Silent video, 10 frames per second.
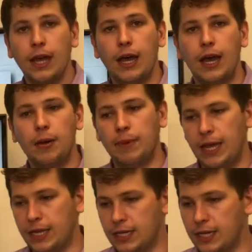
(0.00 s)

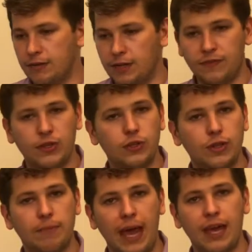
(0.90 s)
And again, if you do
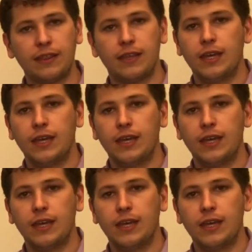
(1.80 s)
the math,